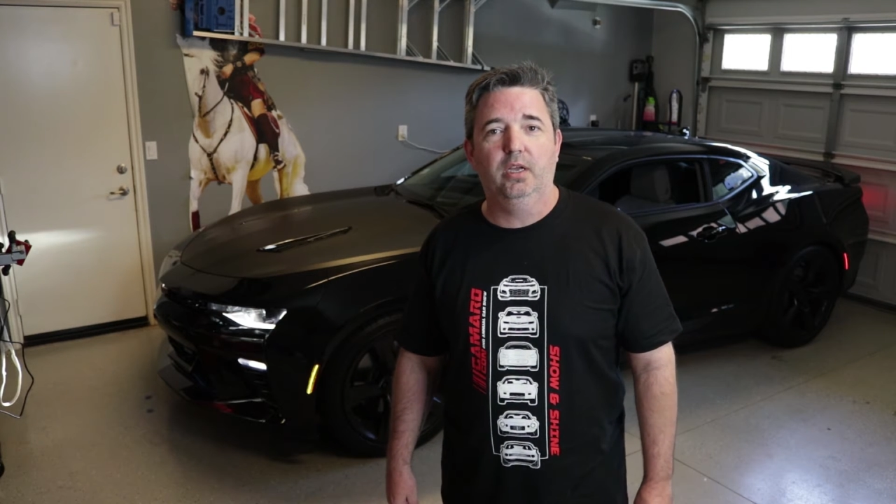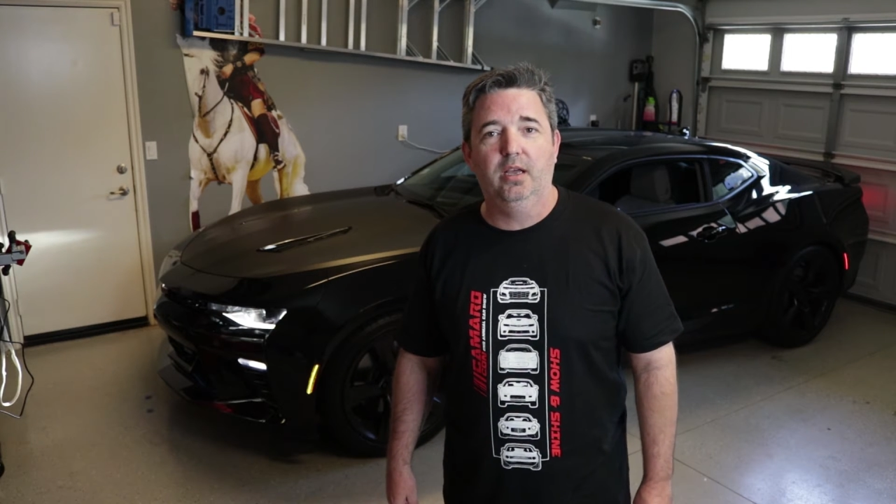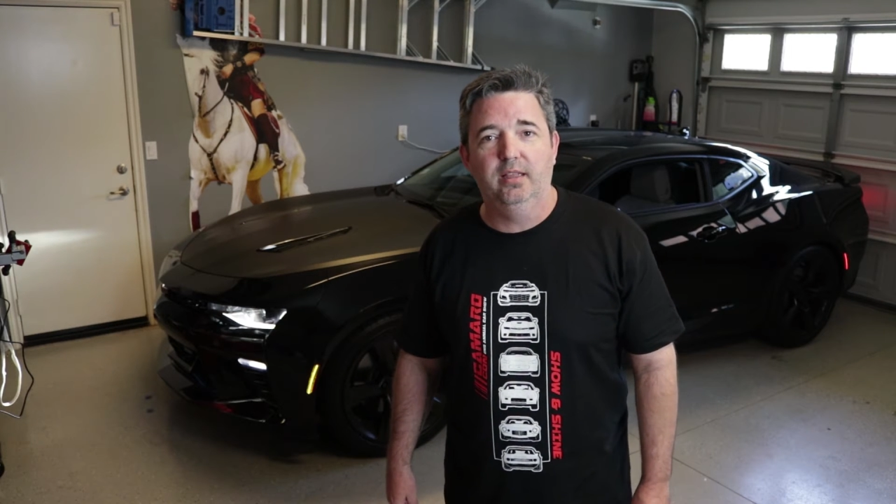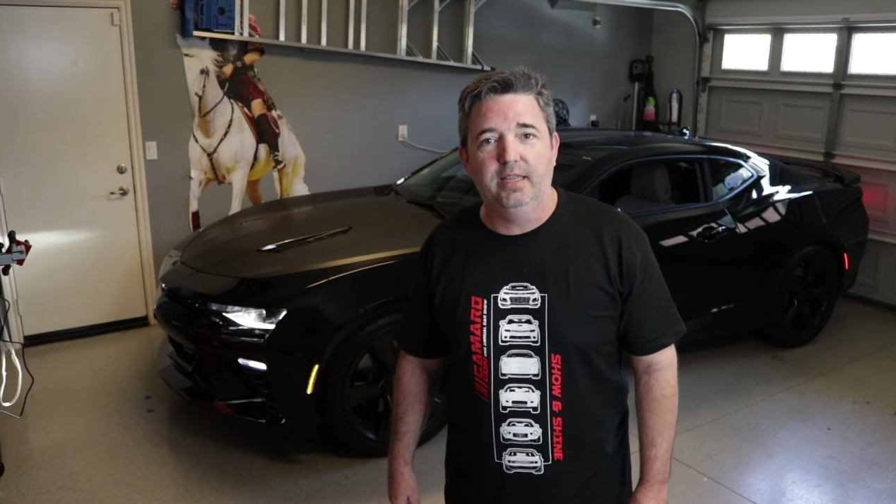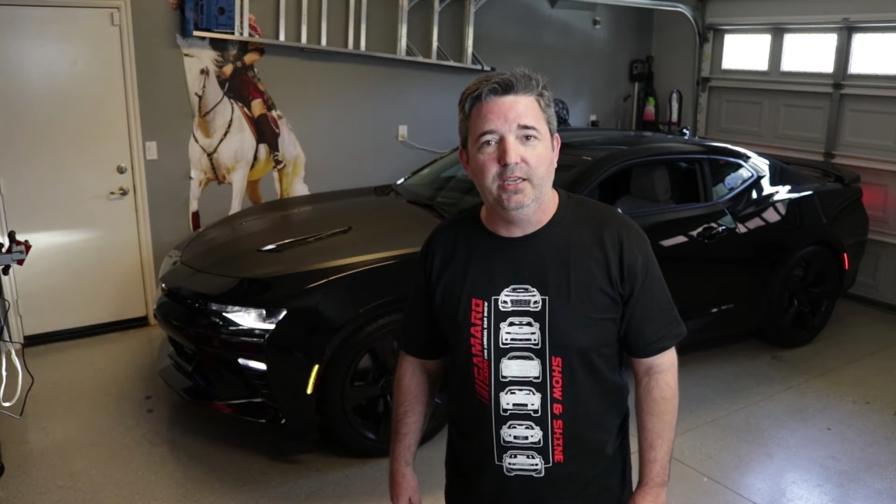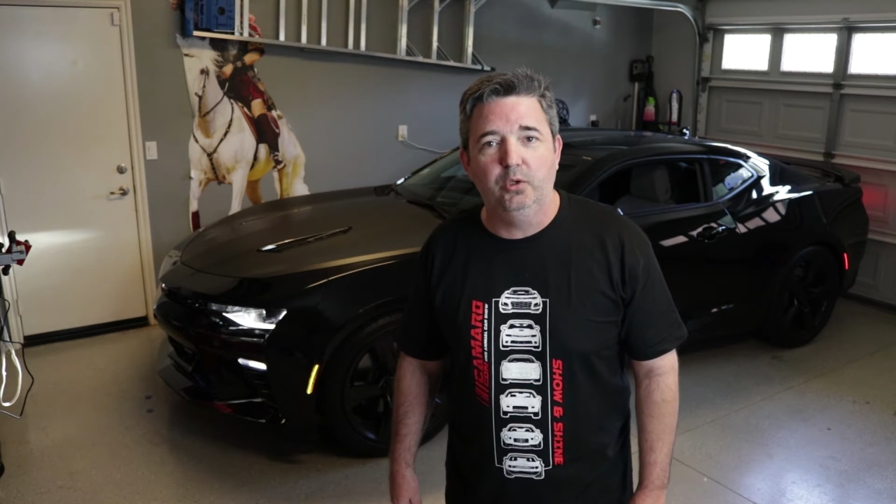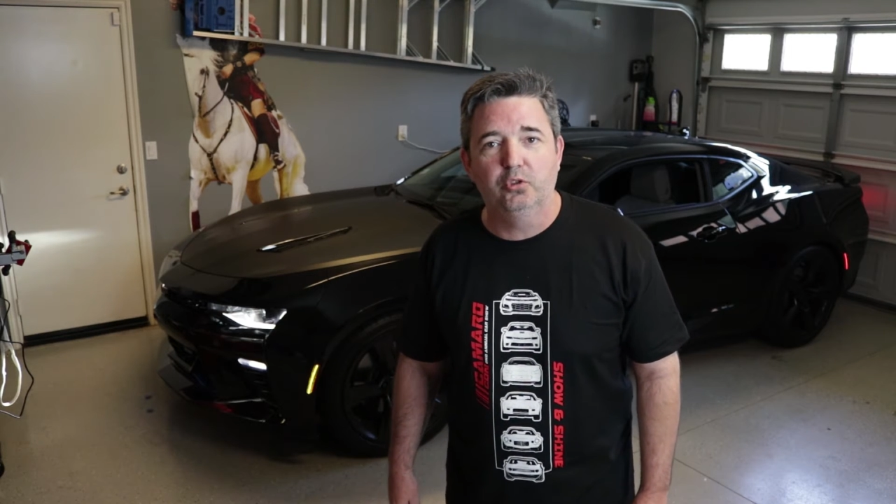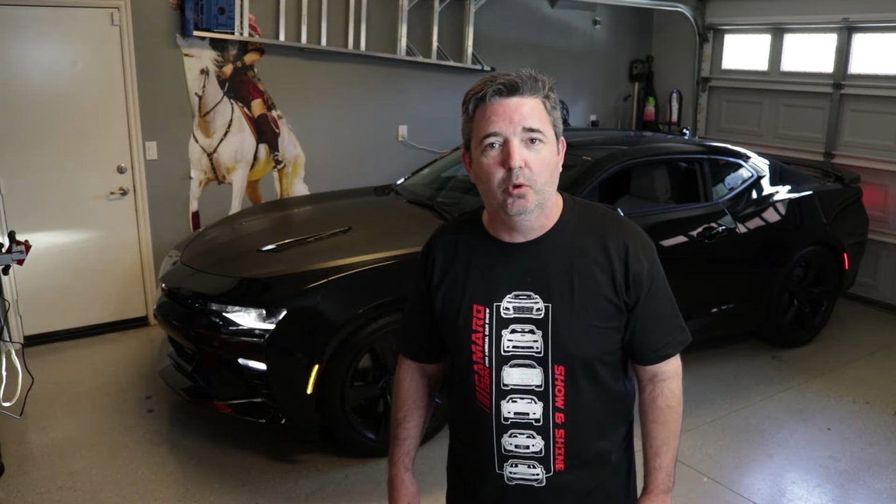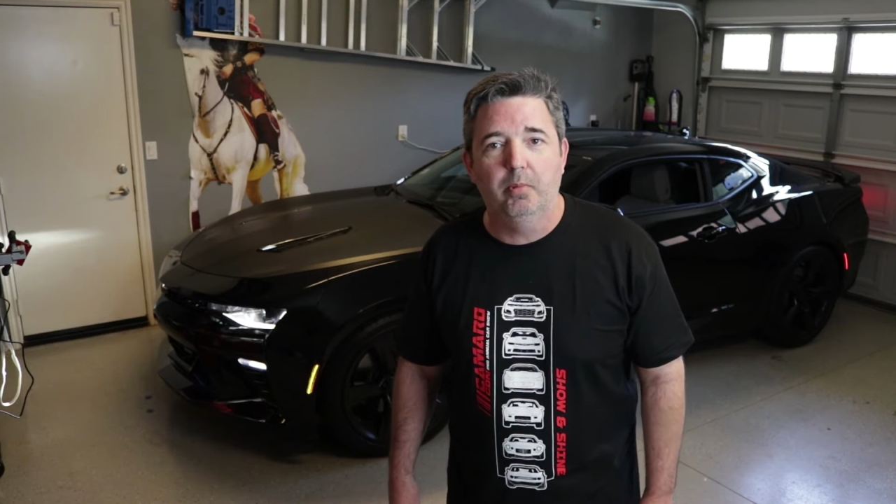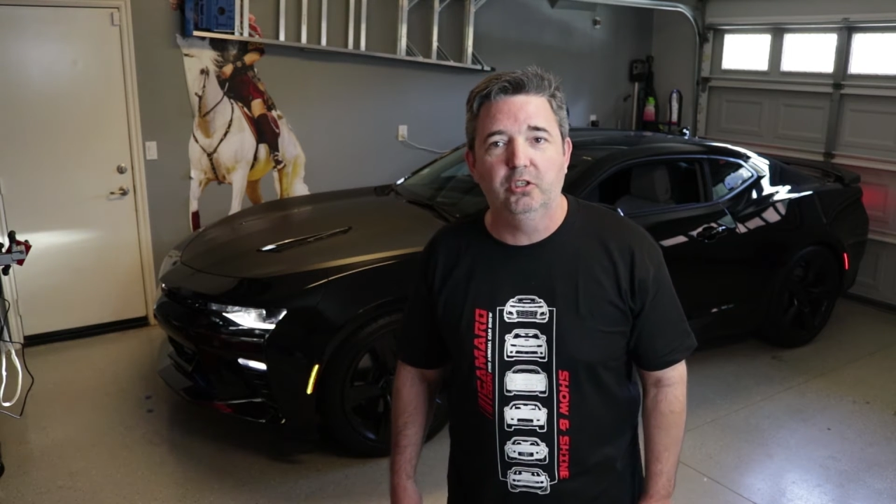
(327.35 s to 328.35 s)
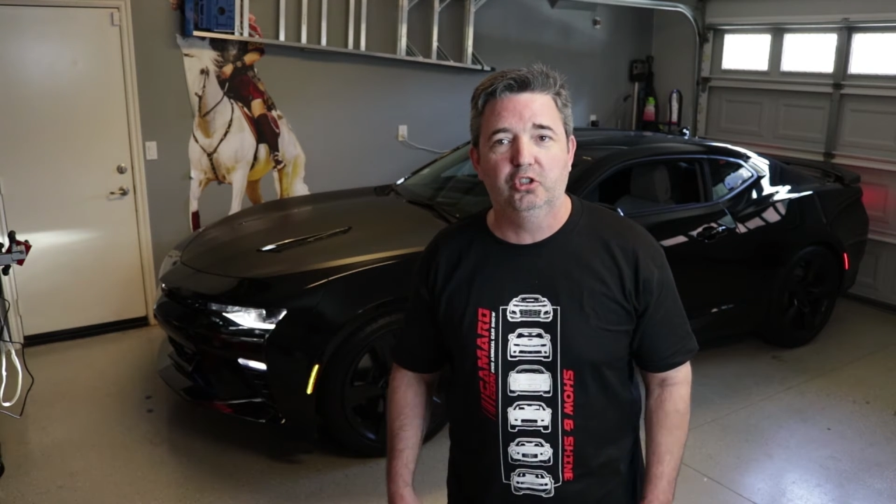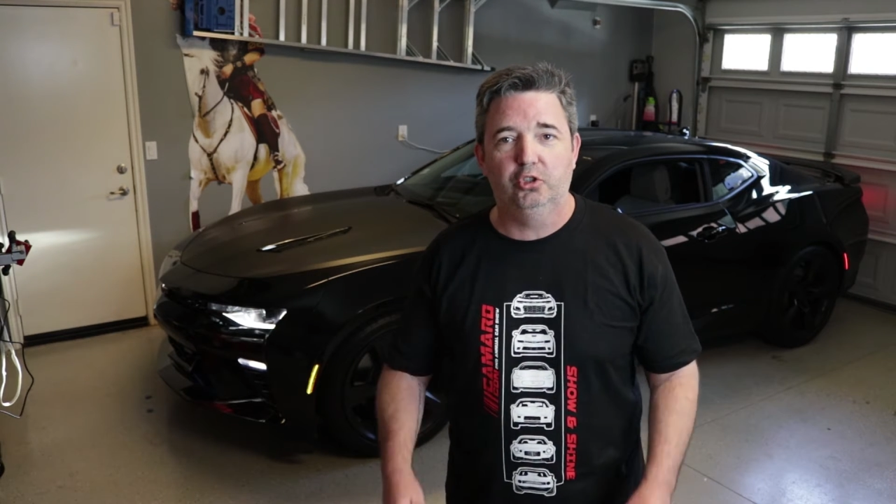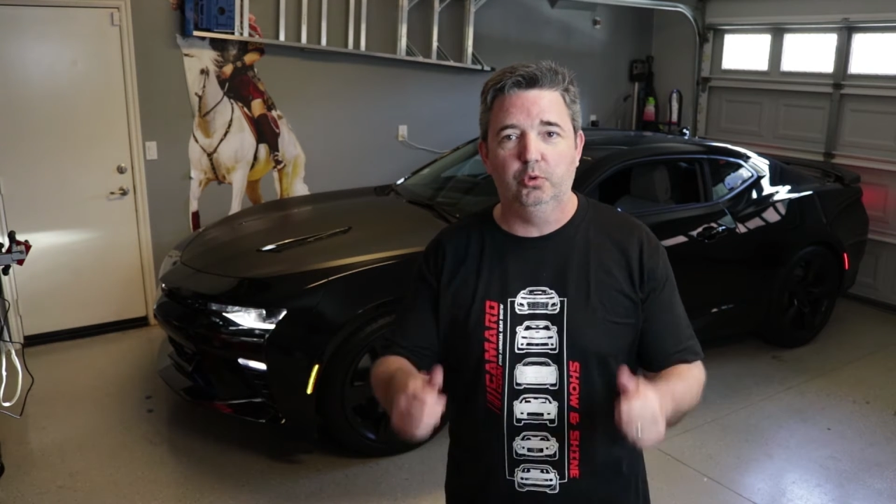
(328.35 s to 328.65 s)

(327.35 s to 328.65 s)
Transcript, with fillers: Uh, thank you so much